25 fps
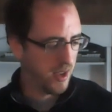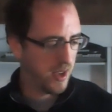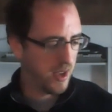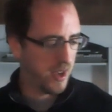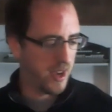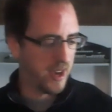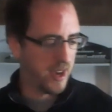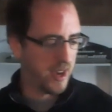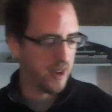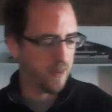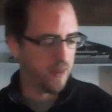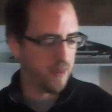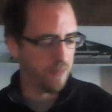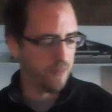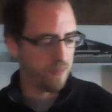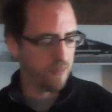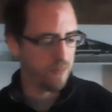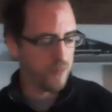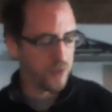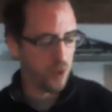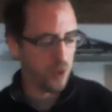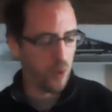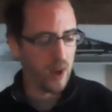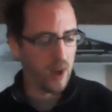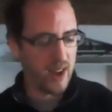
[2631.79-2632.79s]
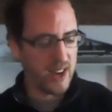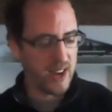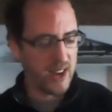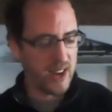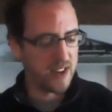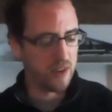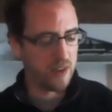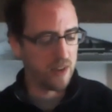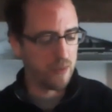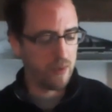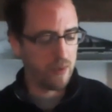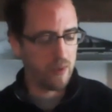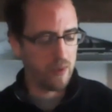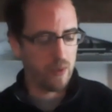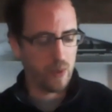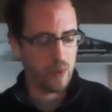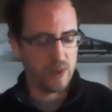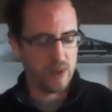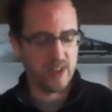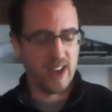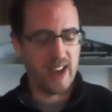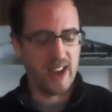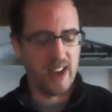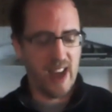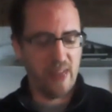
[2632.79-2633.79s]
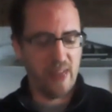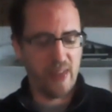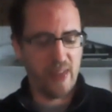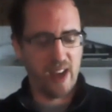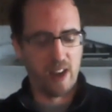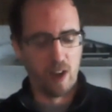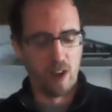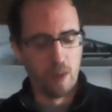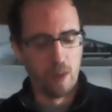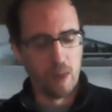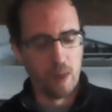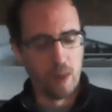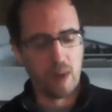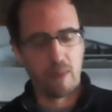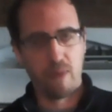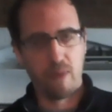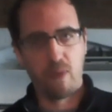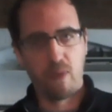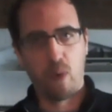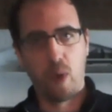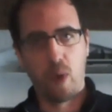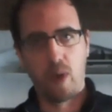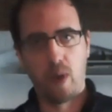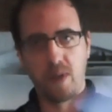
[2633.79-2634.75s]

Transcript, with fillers: Um, so what I did was I had that aluminum foil